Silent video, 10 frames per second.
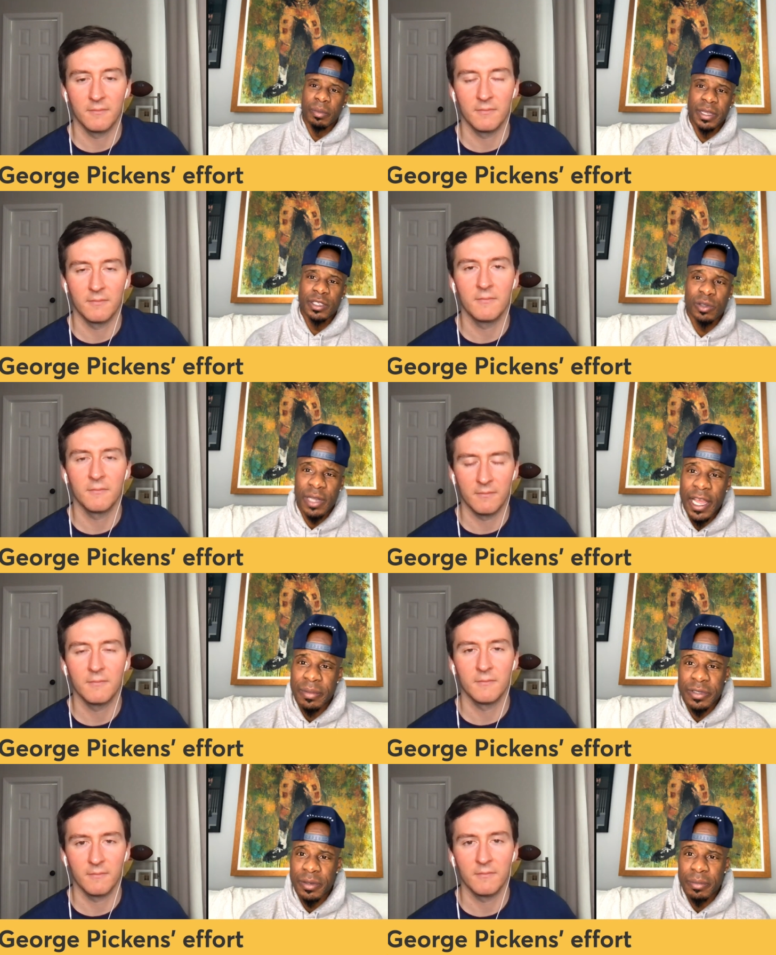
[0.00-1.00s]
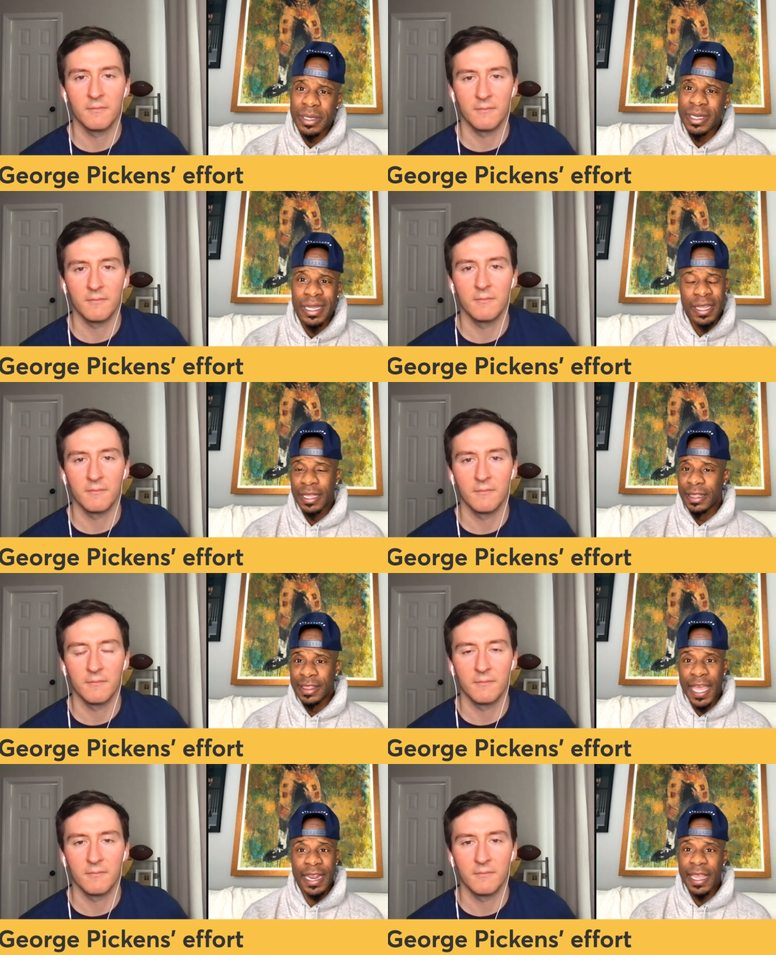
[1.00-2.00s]
Speaker 1: mental lapse. But
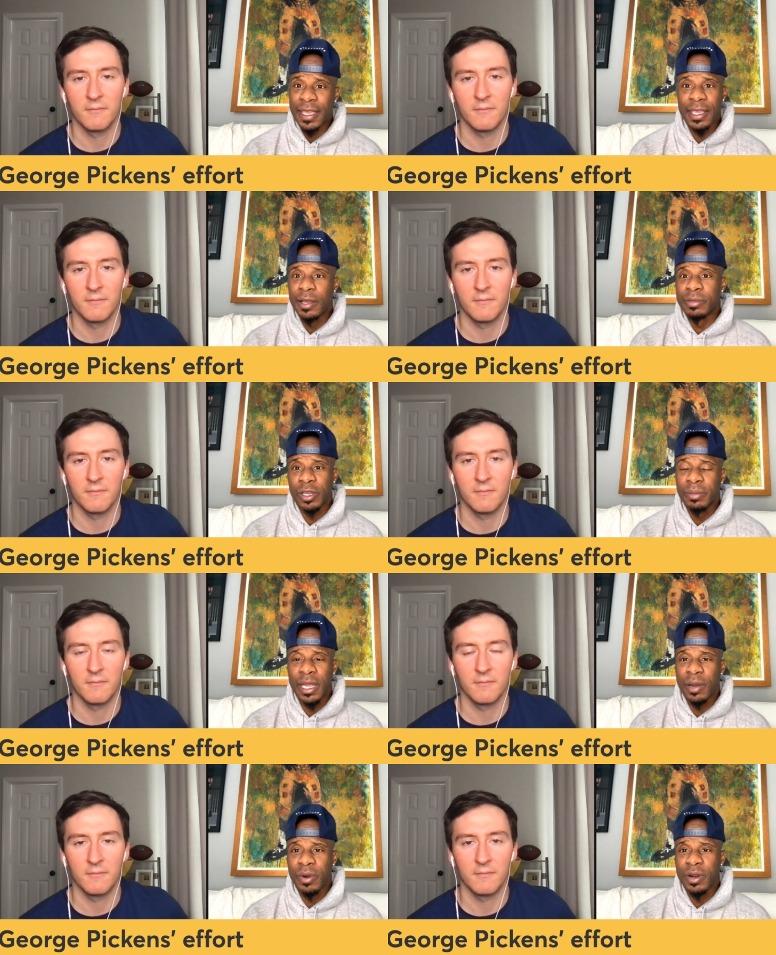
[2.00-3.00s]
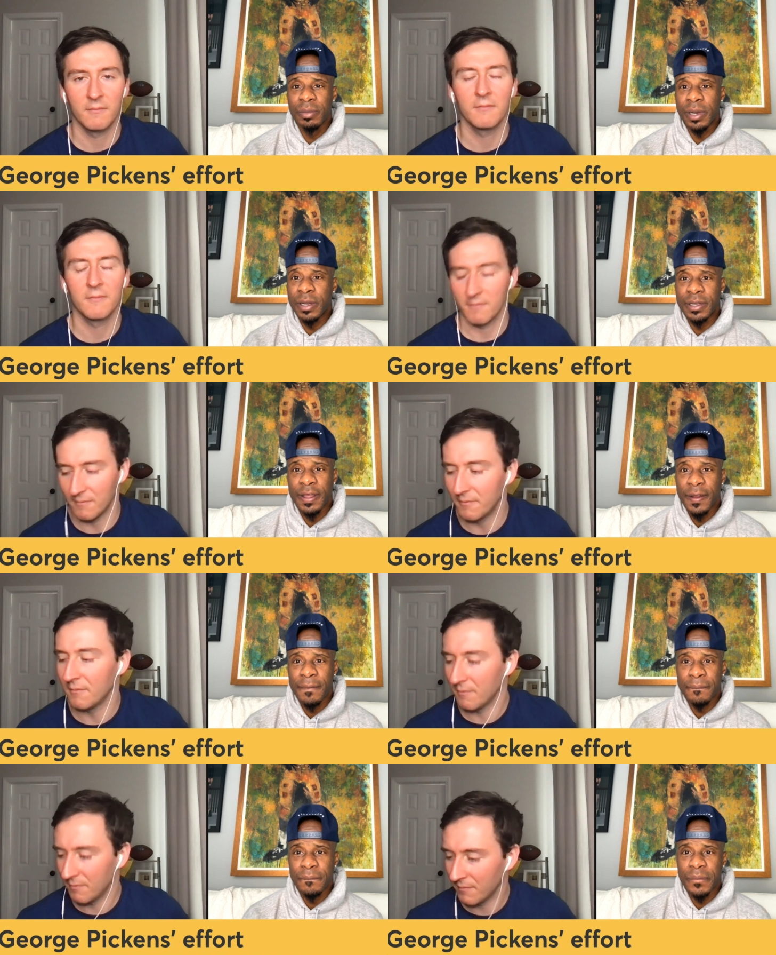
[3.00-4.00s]
that ain't him, so I'm not worrying about it. Mm.
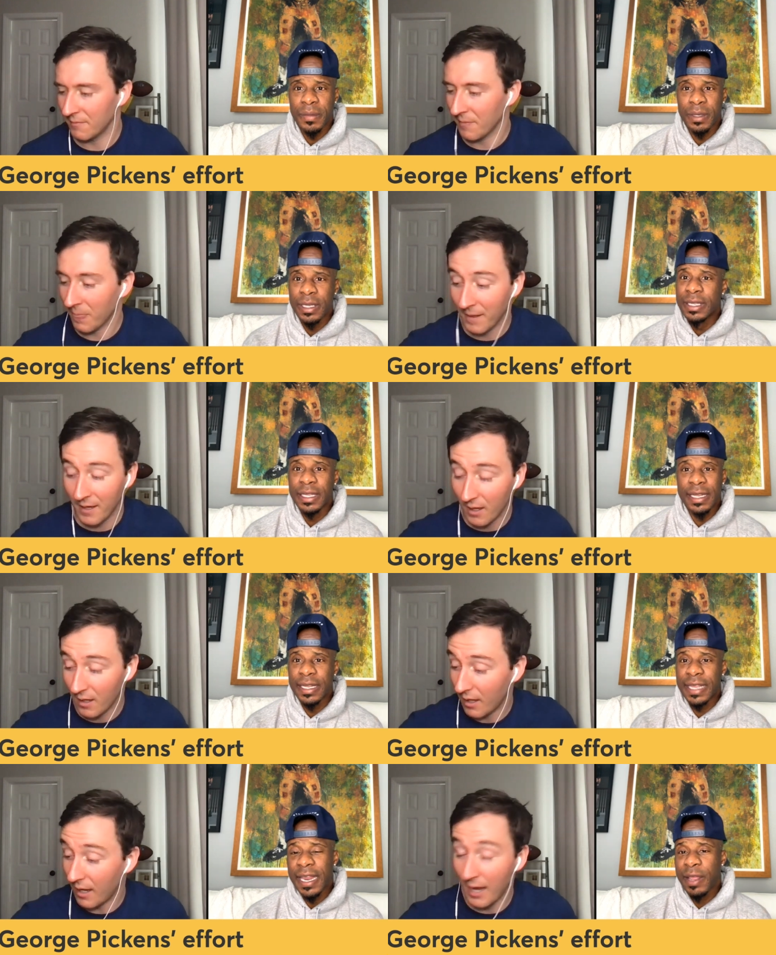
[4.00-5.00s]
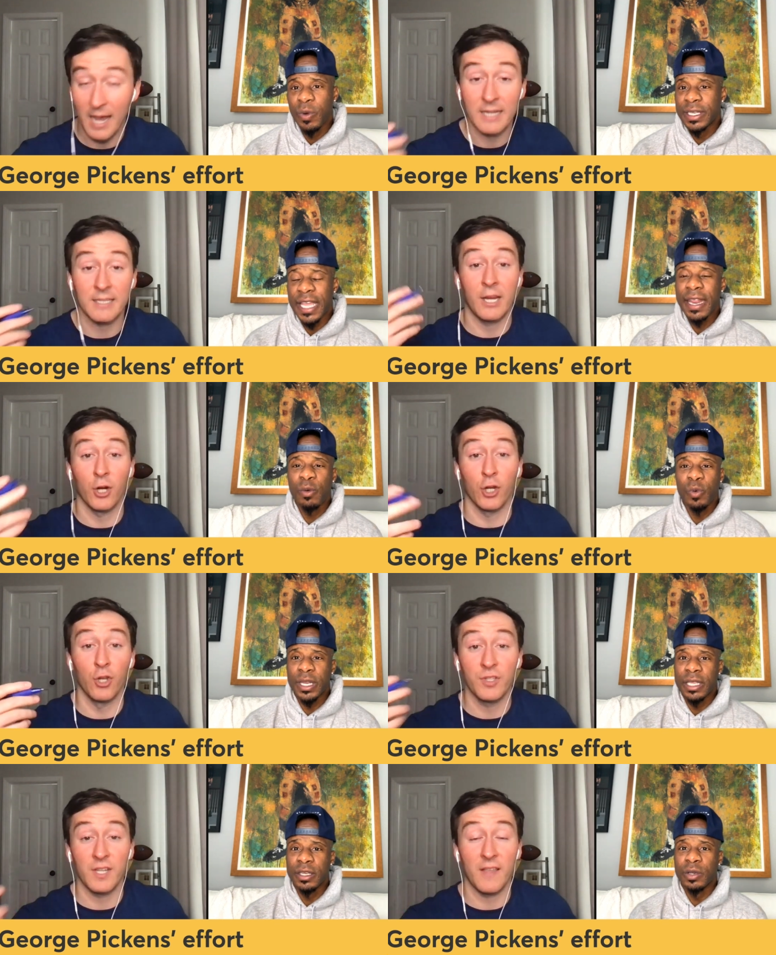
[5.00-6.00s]
That, uh, that, that ain't what, I that to hear
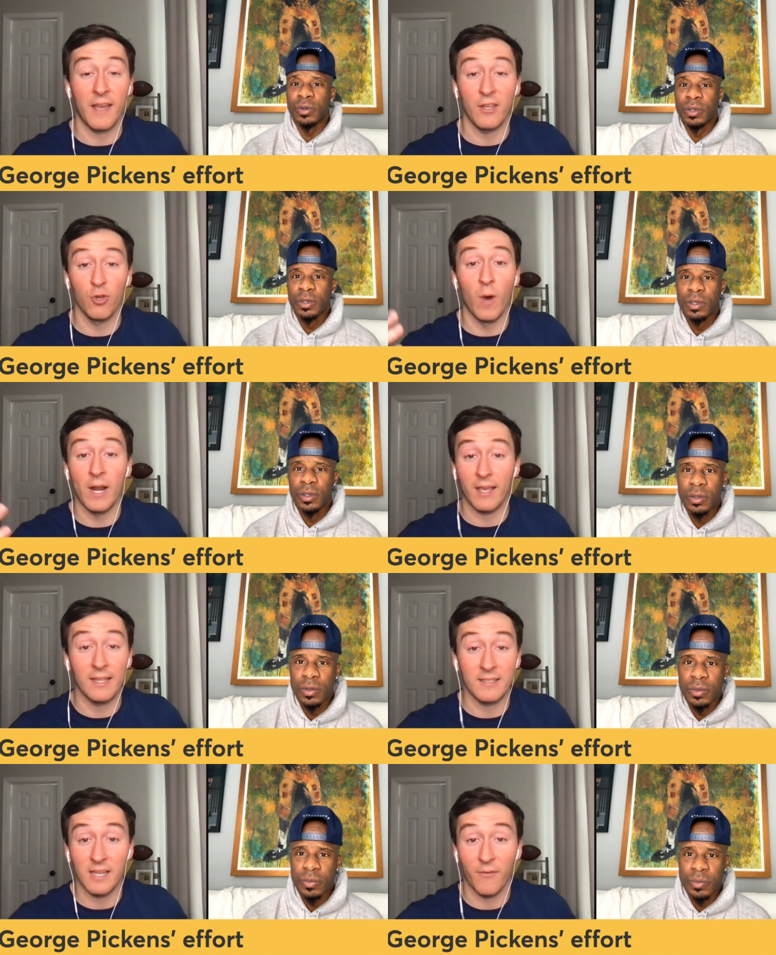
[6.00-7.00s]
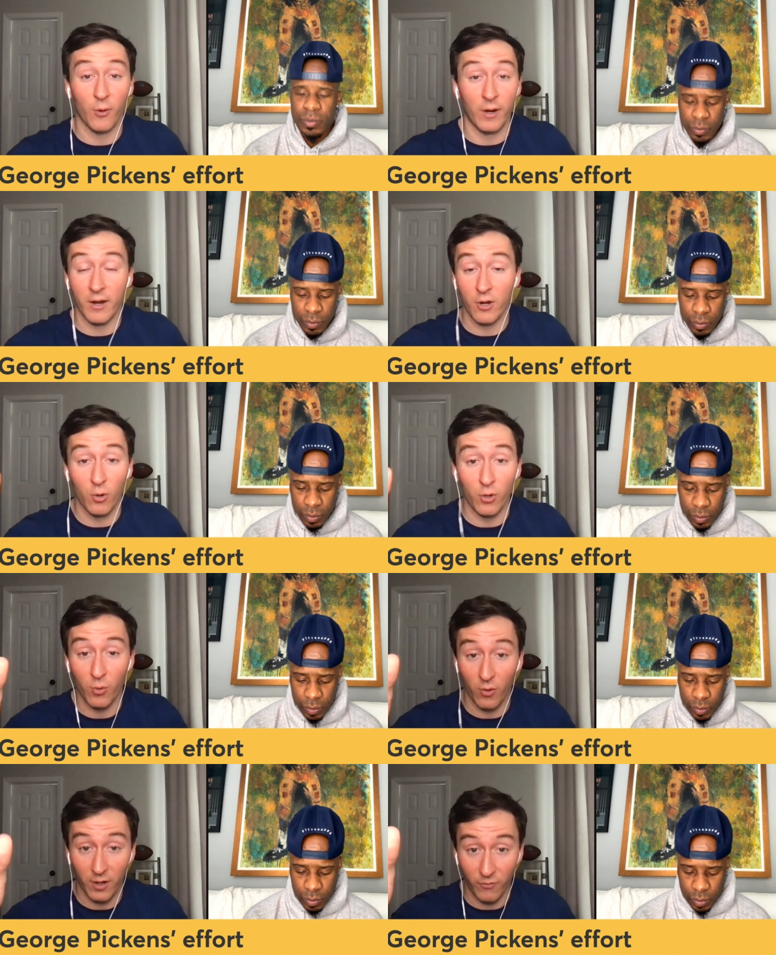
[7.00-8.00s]
you say
Speaker 2: that you went against everyone. I know you
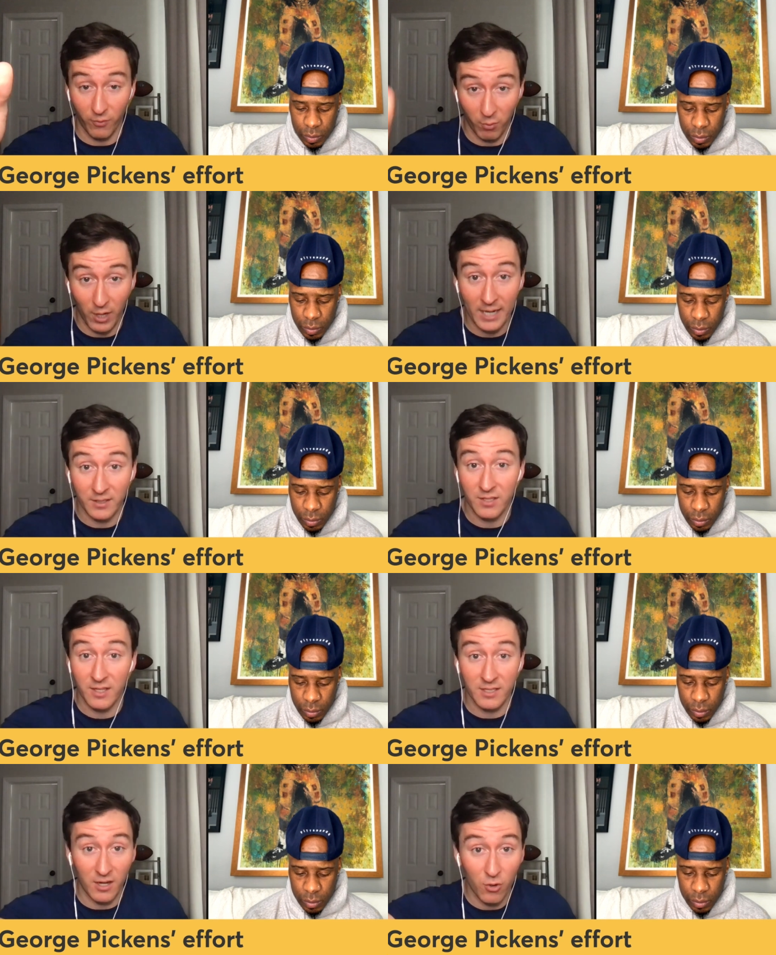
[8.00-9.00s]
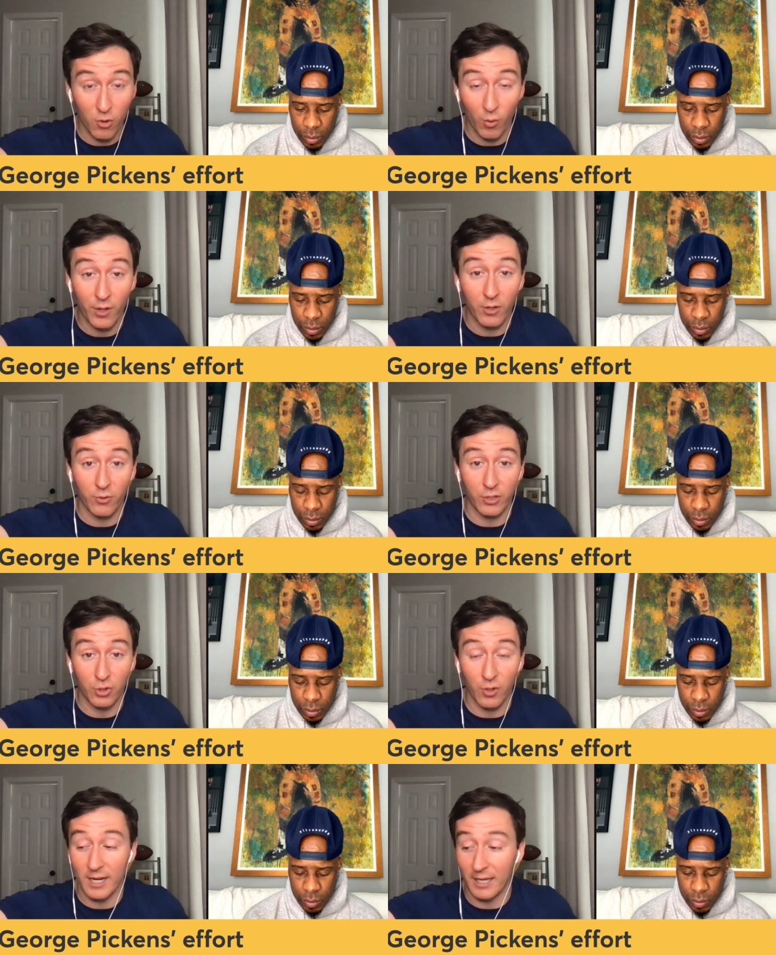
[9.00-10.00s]
were there for practices. I know you were there during
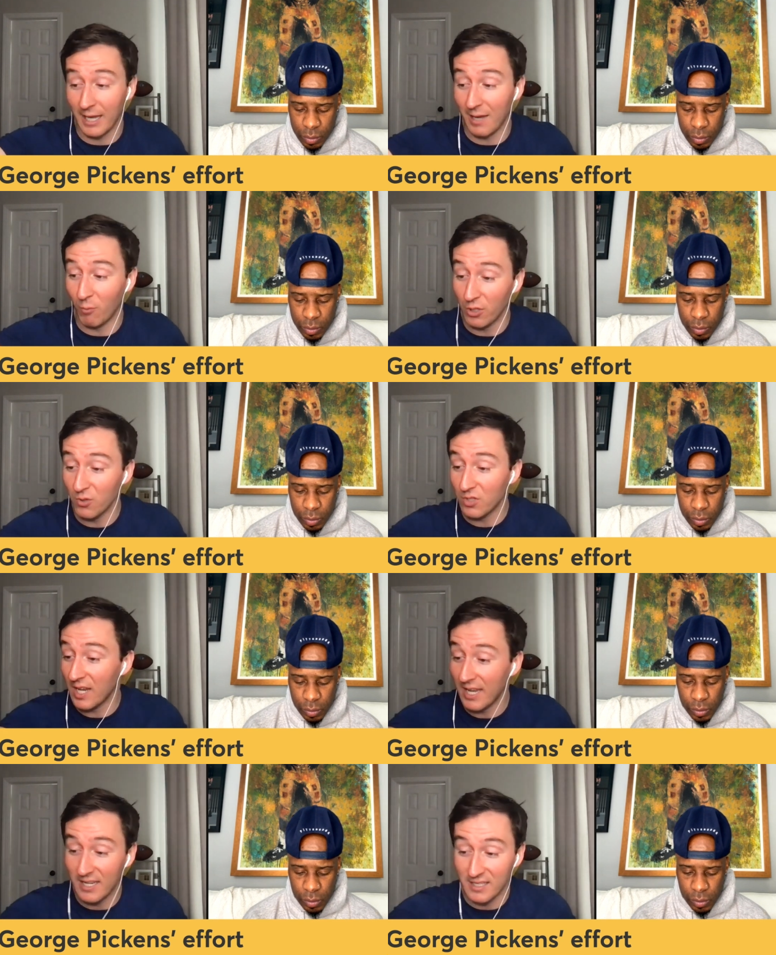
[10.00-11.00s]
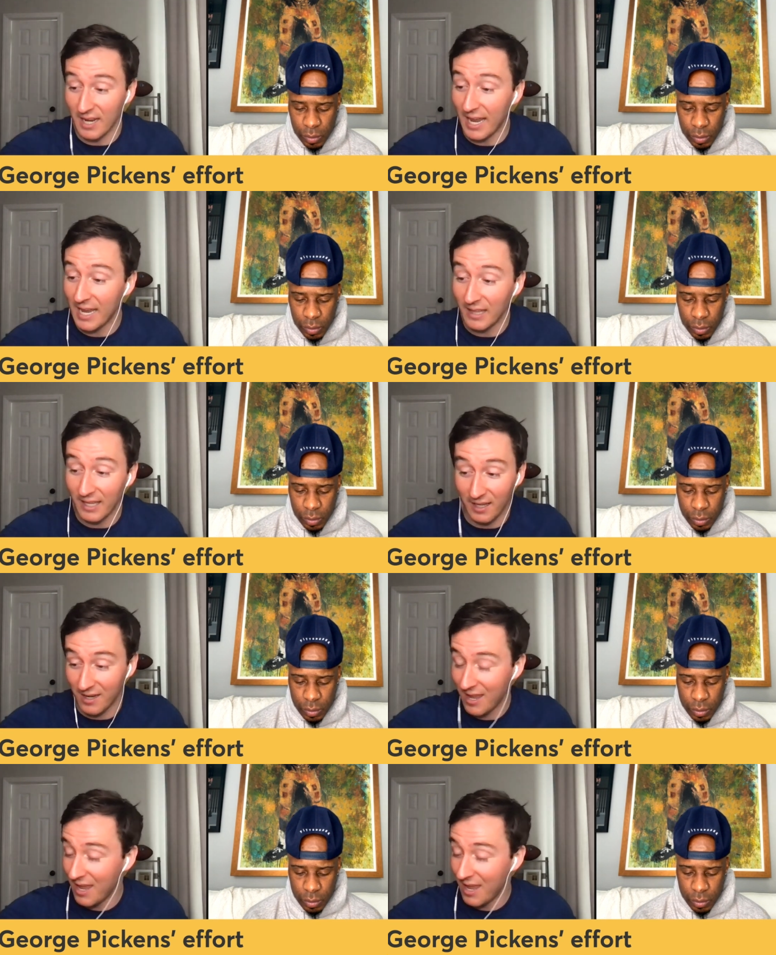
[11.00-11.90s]
training camp. When you say he's an alien,